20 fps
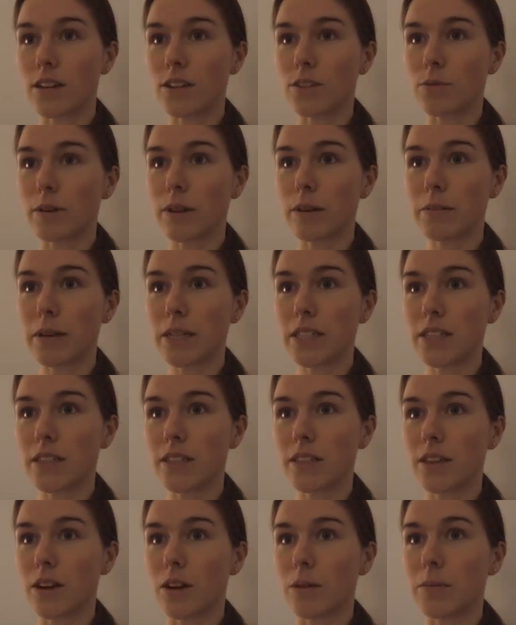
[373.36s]
I was recommended
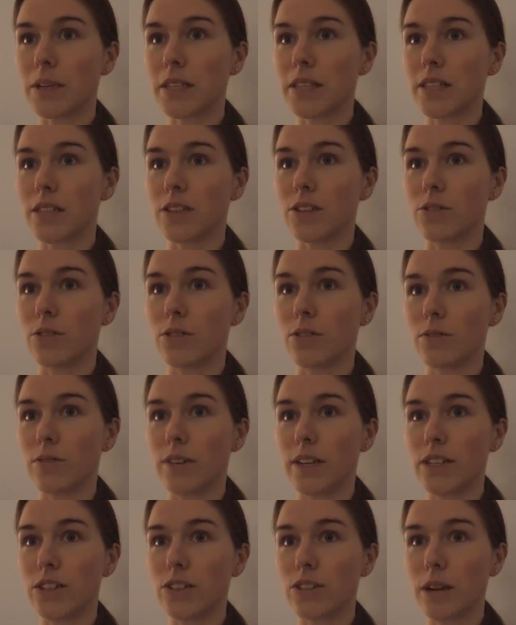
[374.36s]
in the comments a new
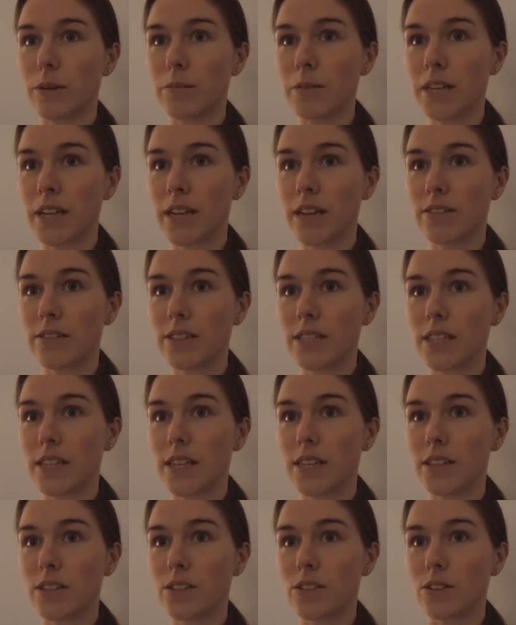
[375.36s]
Korean drama that I haven't
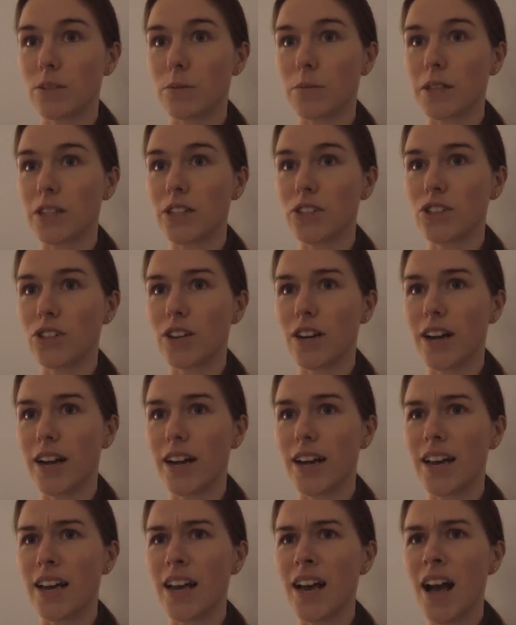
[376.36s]
seen, so I'm gonna
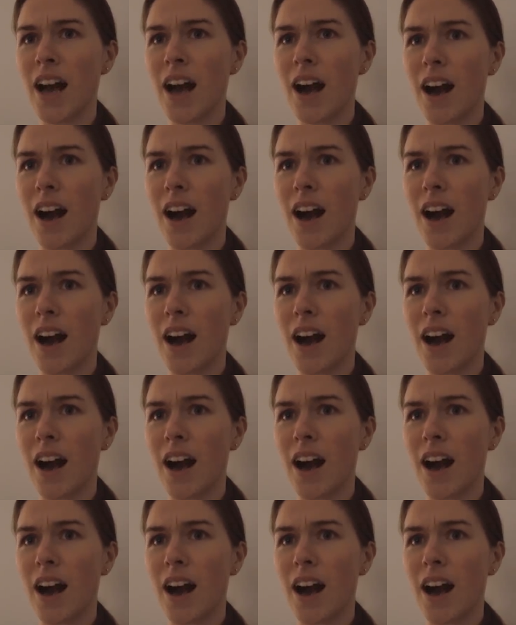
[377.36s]
try